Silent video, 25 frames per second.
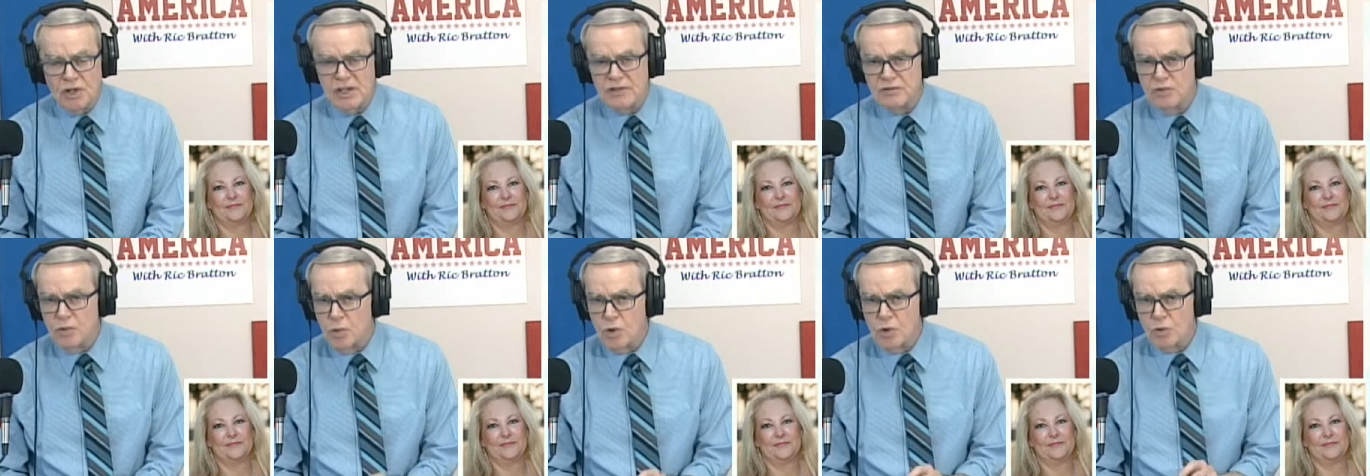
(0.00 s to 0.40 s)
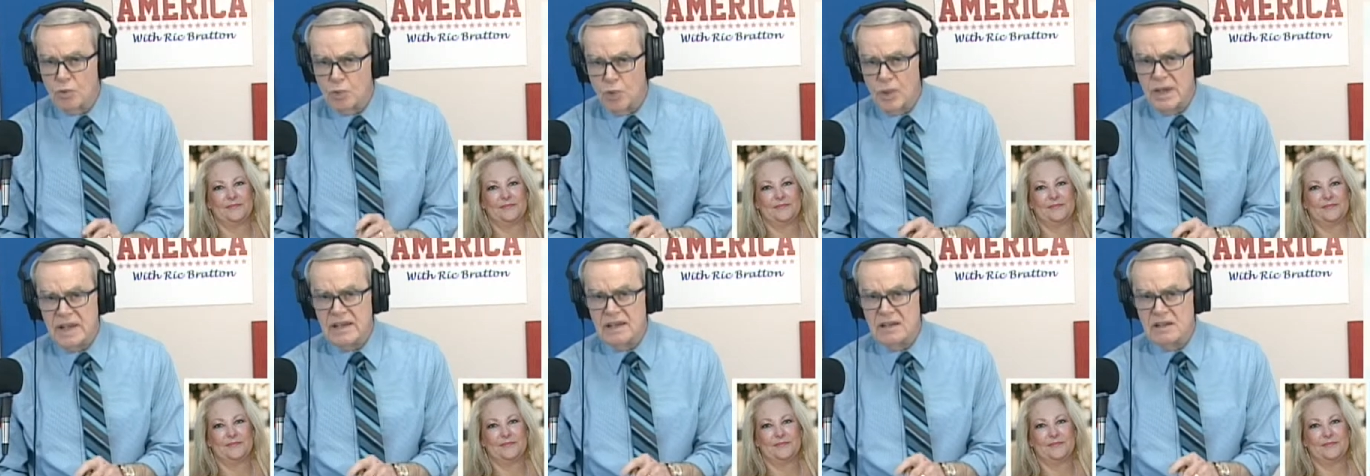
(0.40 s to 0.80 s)
Speaker 1: If we're
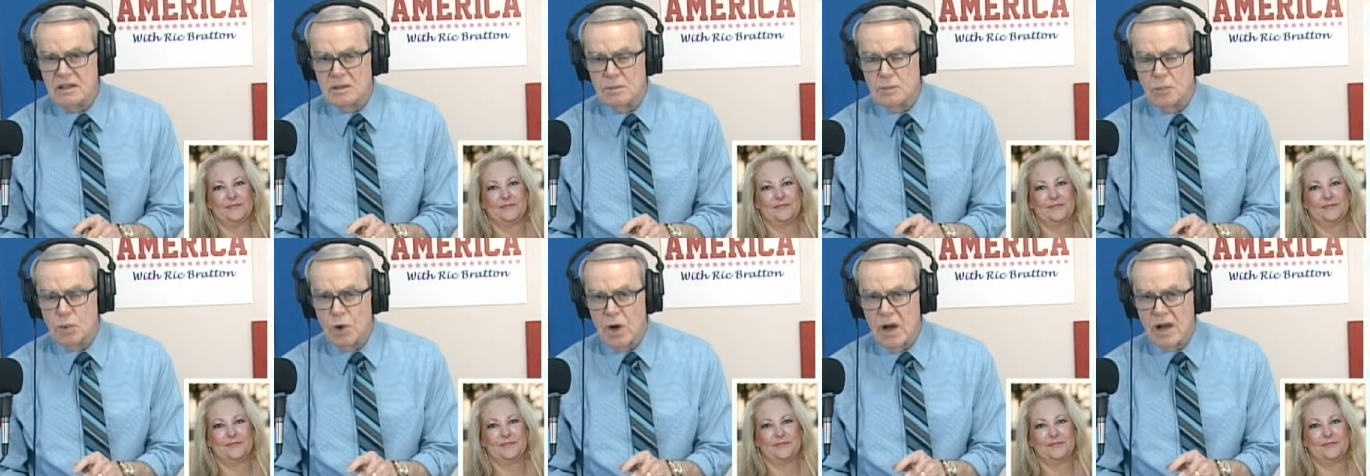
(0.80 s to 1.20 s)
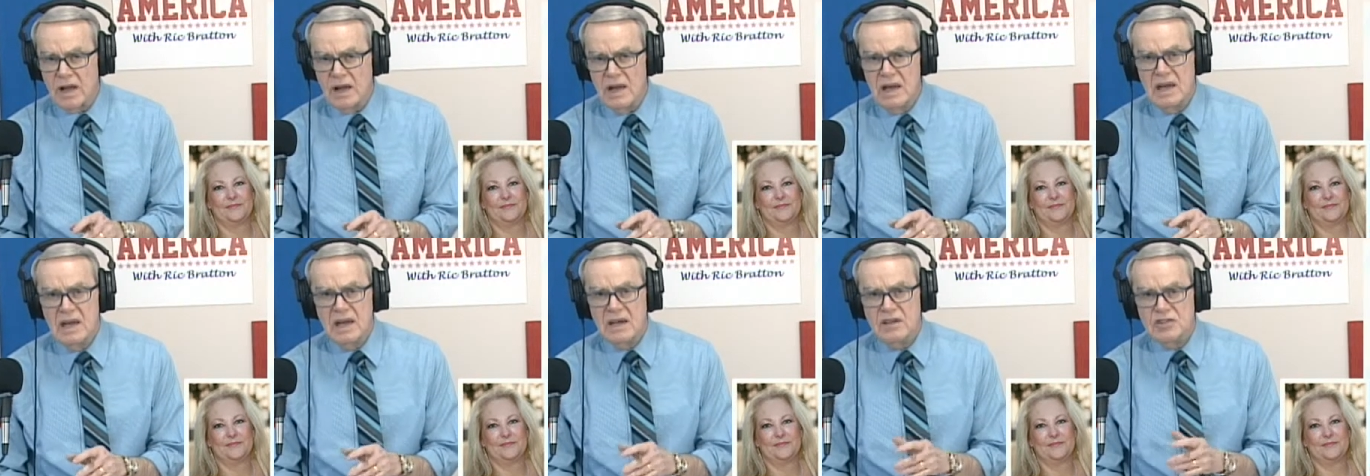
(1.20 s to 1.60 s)
reading the book,
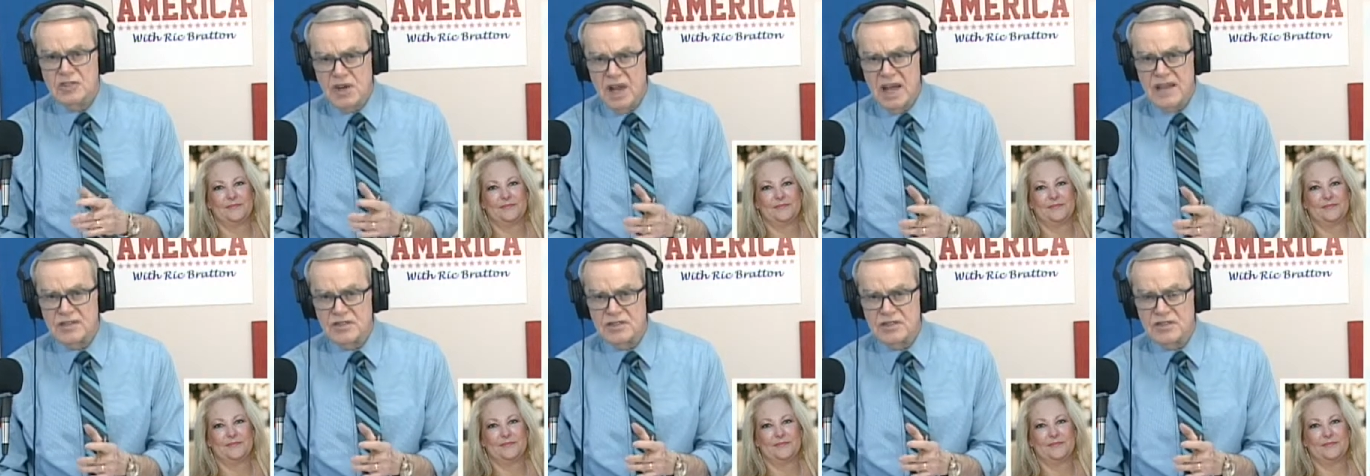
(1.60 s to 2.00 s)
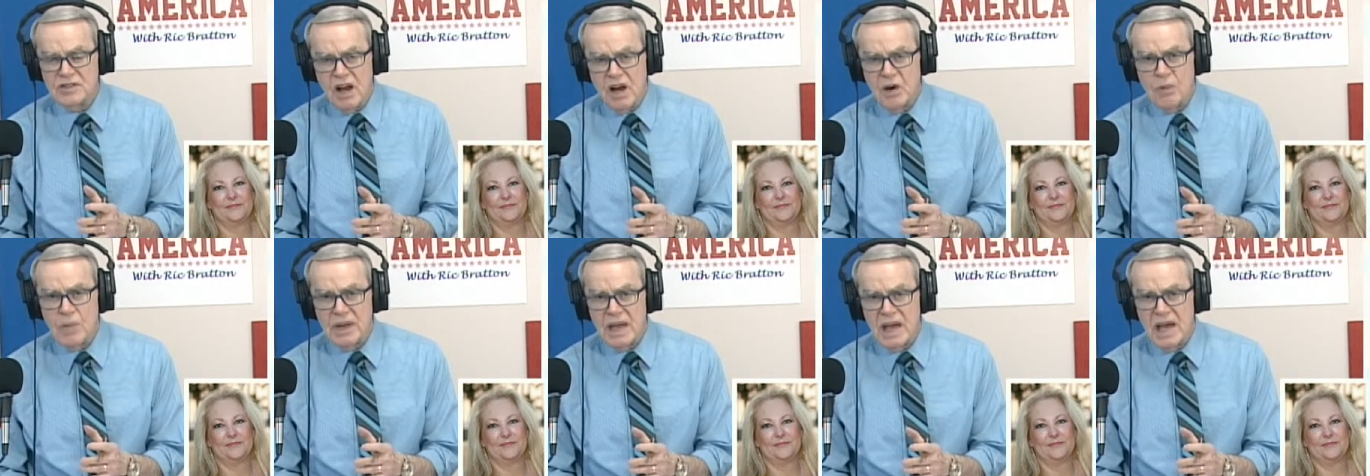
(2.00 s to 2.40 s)
chances
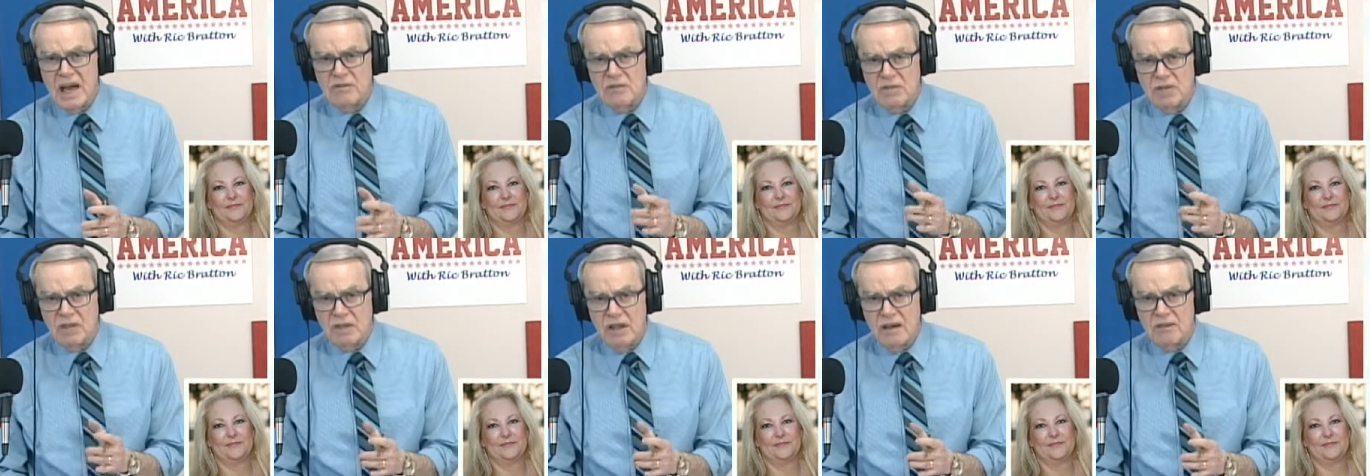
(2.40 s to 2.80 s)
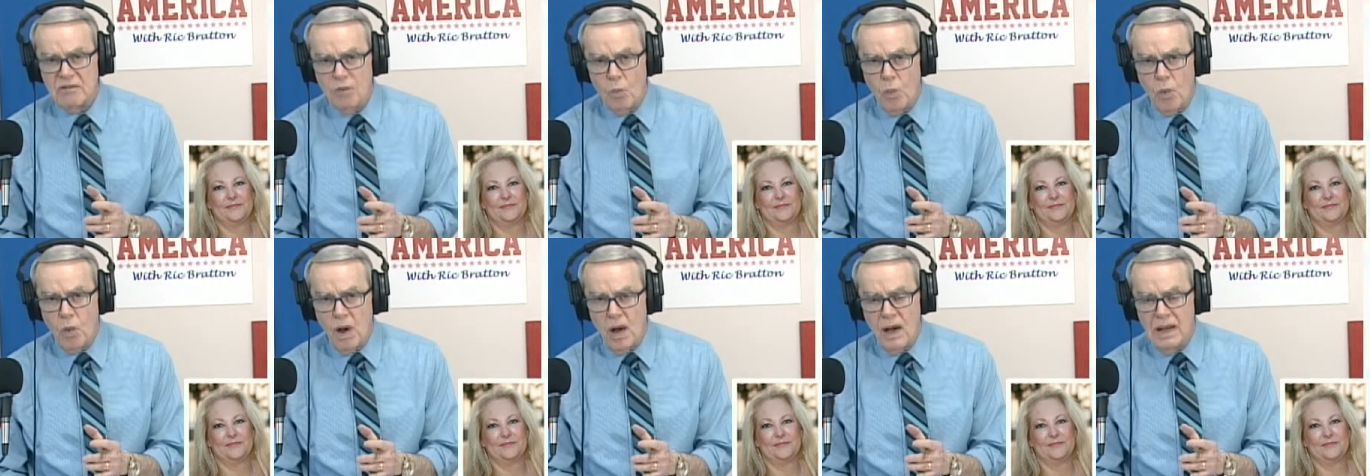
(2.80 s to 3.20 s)
are we have a loved
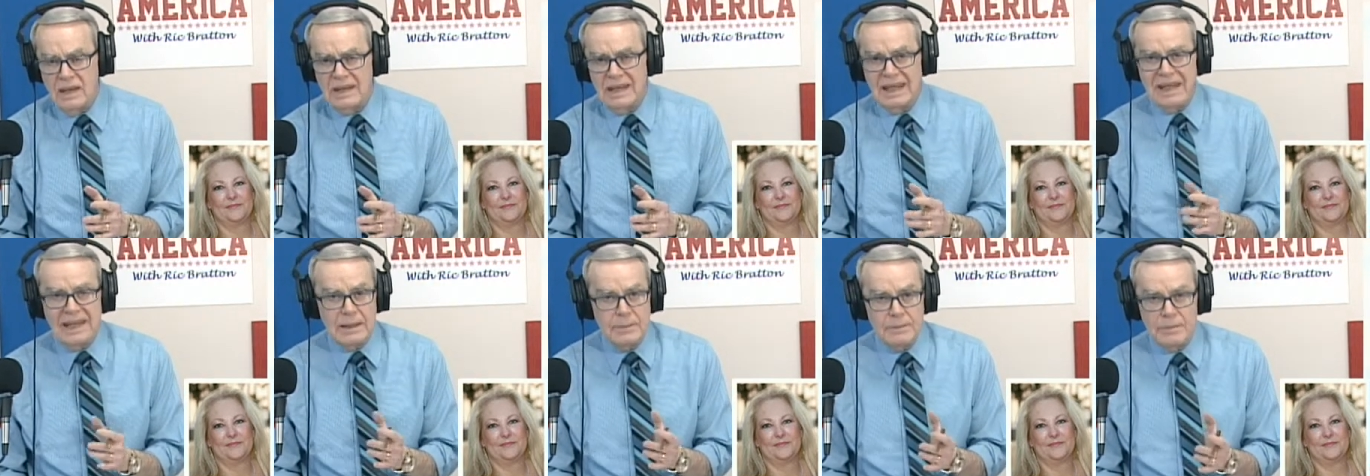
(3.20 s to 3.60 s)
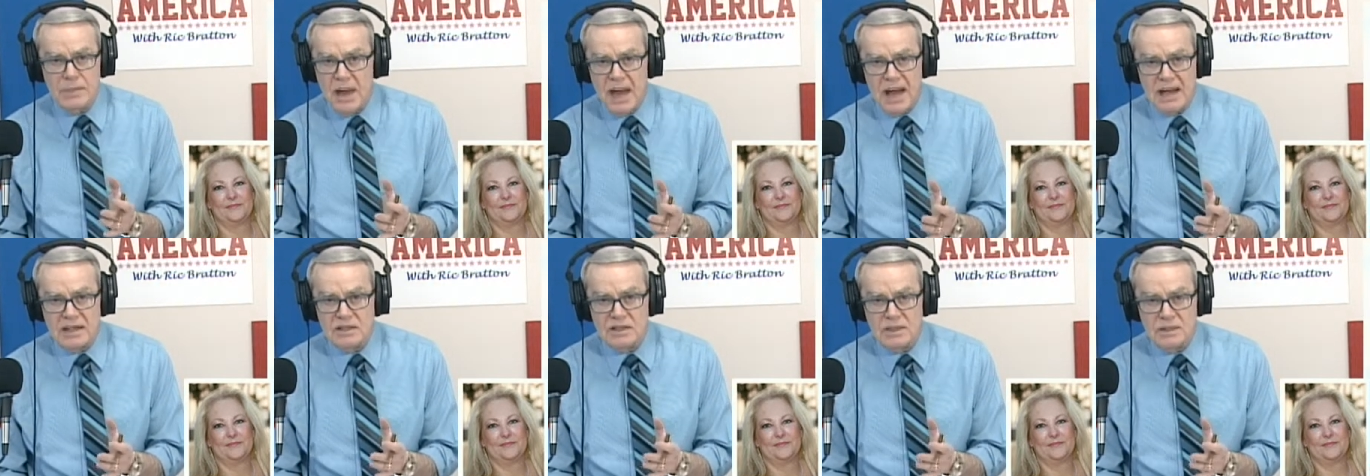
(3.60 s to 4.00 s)
one
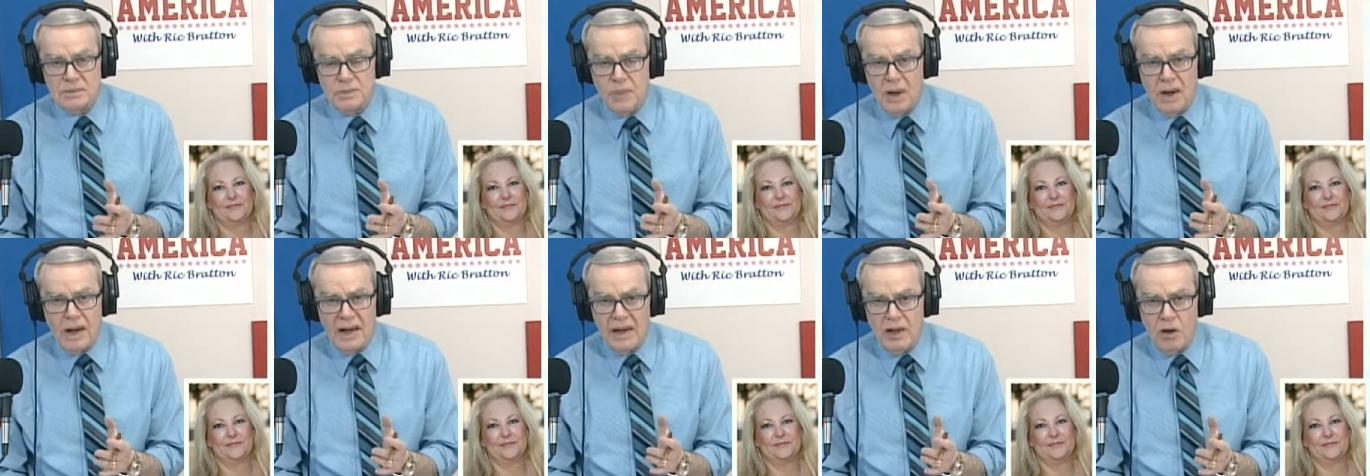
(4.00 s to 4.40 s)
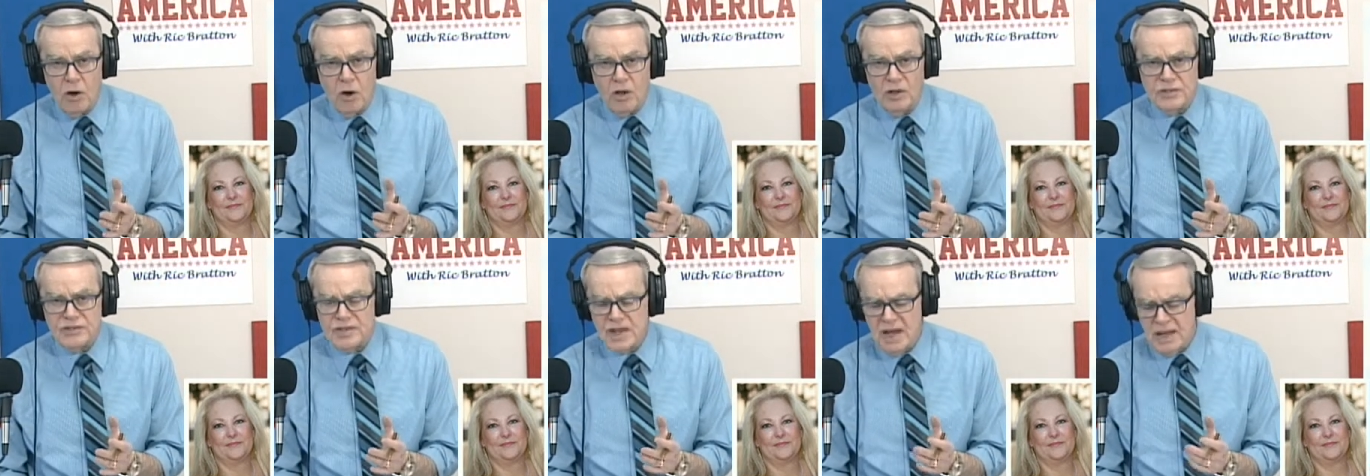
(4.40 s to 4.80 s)
impacted by
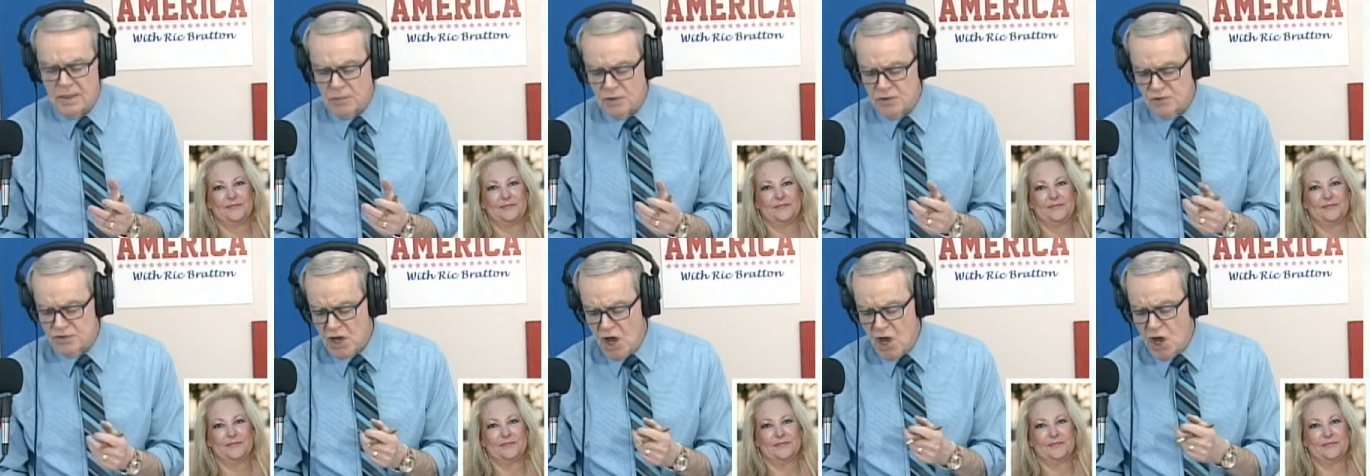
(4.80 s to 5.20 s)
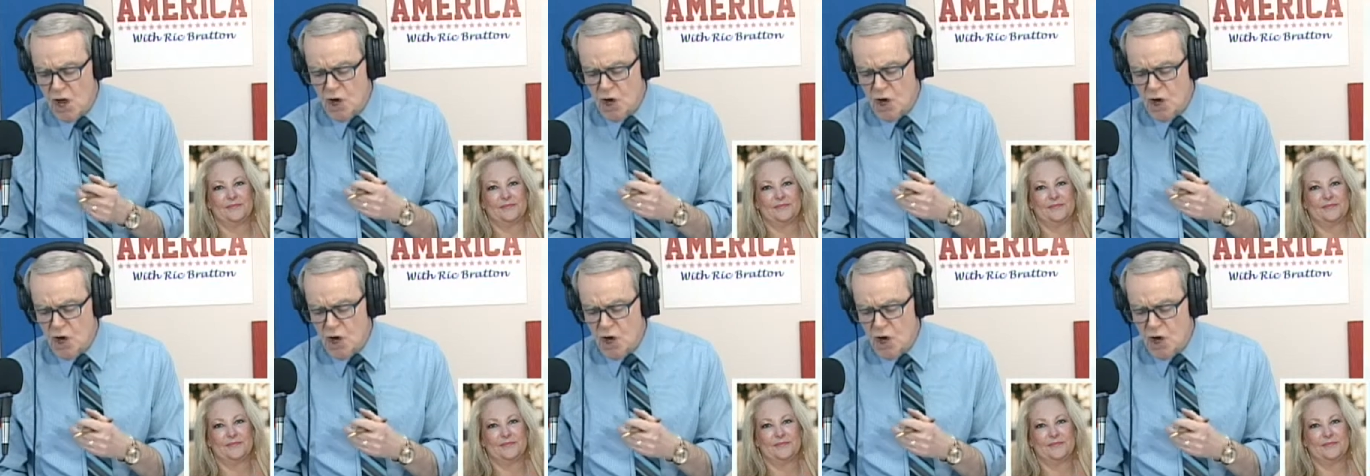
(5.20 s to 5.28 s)
Alzheimer's.